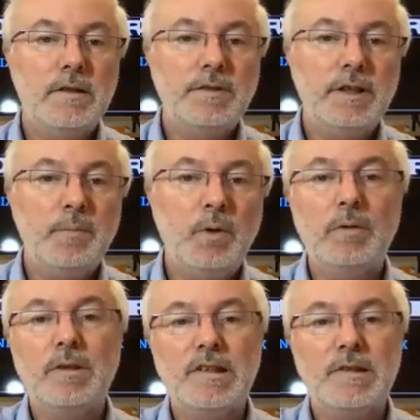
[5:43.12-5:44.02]
often
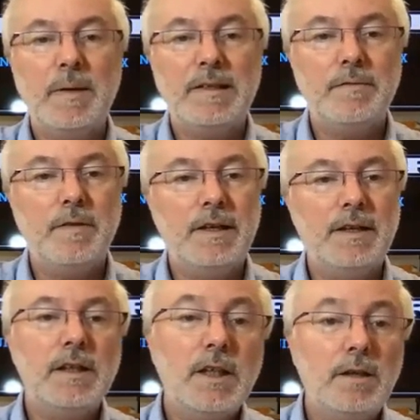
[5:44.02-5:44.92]
important to specify
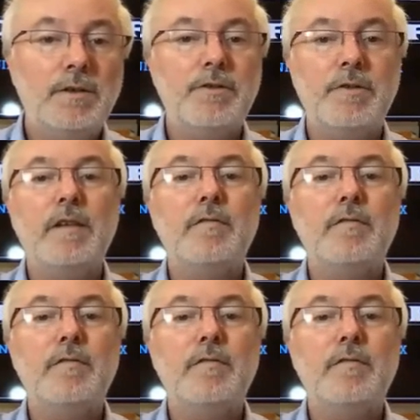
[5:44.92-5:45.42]
the country